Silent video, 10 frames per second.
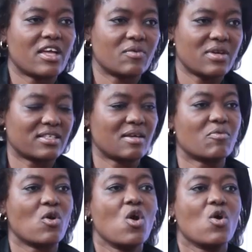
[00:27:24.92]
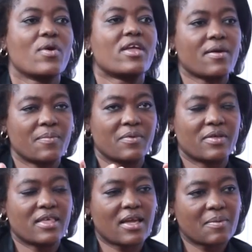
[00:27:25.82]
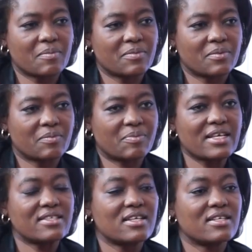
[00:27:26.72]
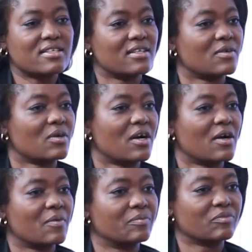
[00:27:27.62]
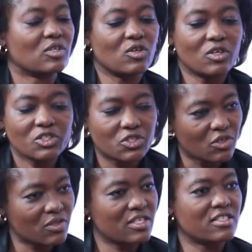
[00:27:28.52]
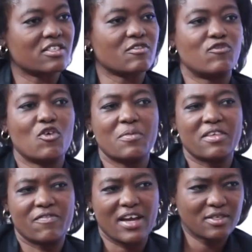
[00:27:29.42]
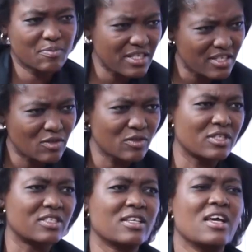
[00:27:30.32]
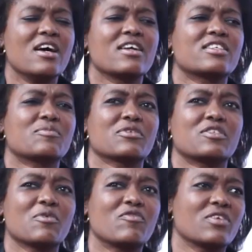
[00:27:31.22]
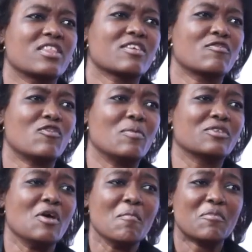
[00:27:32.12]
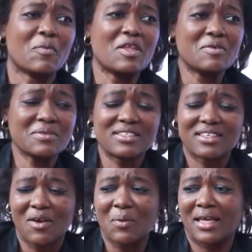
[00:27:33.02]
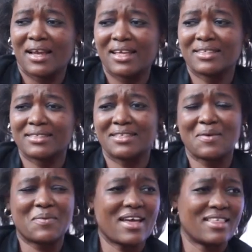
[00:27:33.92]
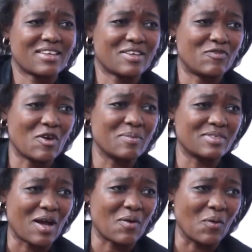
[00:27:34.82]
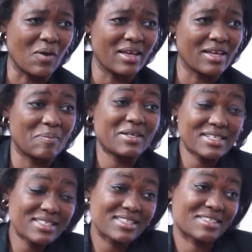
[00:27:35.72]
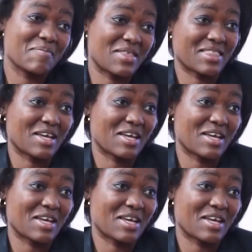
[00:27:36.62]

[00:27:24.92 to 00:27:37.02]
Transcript: a good example, the president launched all these reforms. The vice president was responsible for the reforms. But when you say, okay, let's see where the reforms are going, but this is something